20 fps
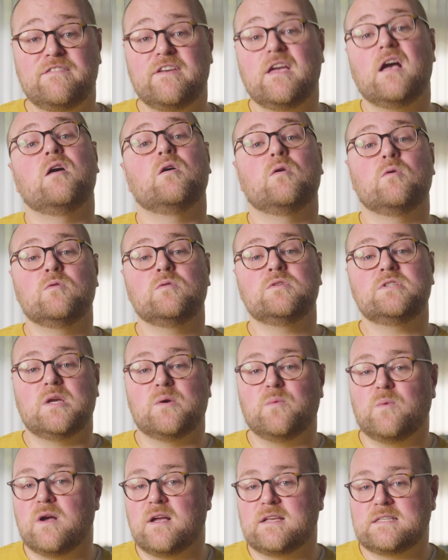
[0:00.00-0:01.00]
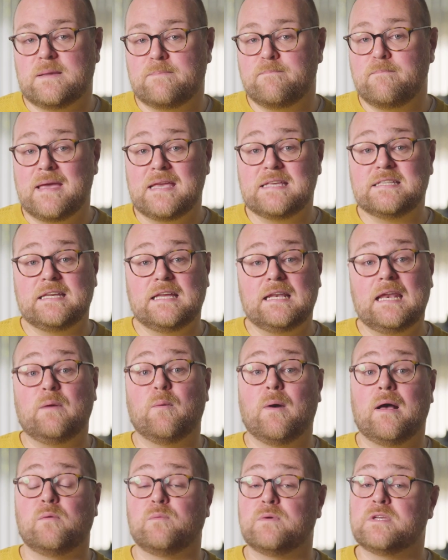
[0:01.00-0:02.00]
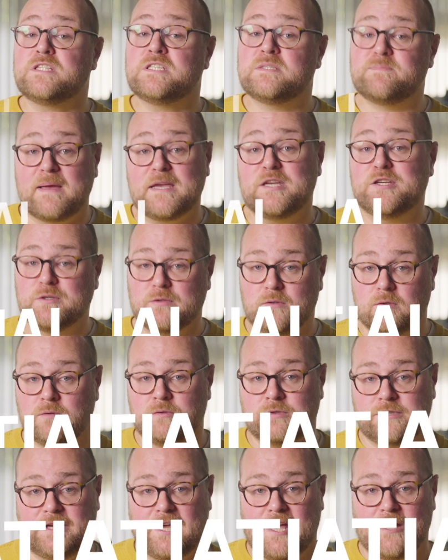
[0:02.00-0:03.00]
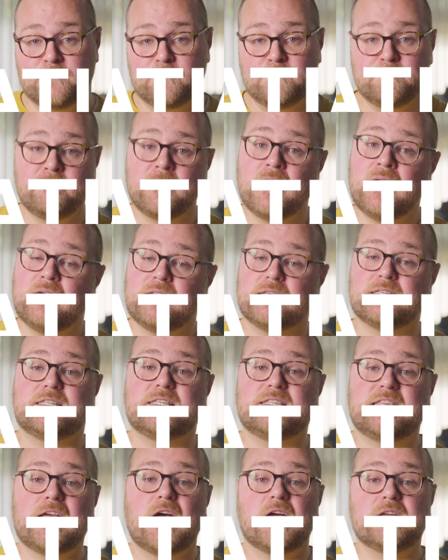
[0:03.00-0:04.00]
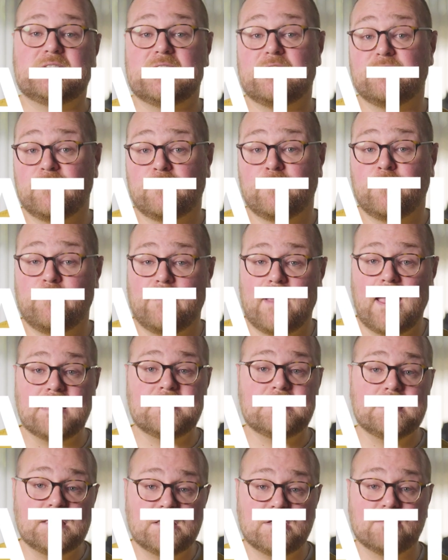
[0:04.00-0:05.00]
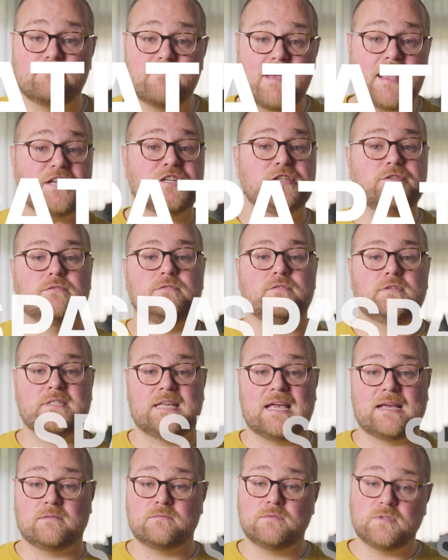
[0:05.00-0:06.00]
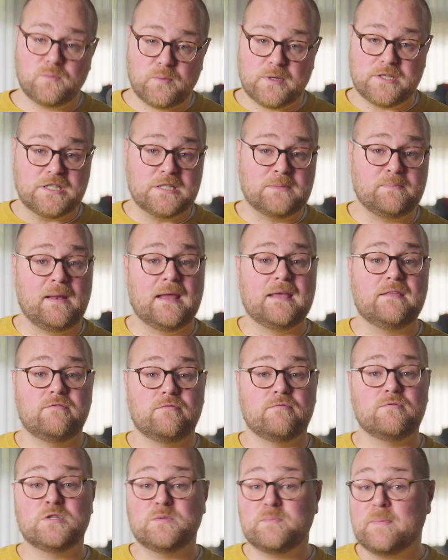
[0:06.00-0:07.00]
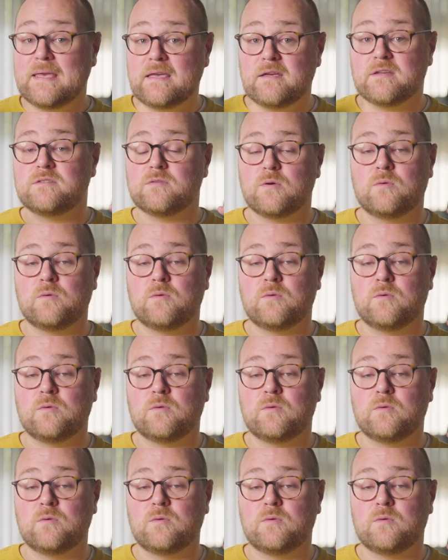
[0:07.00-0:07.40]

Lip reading: VR also works amazingly well with spatial audio. This is the idea of creating directional sound, which is played through speakers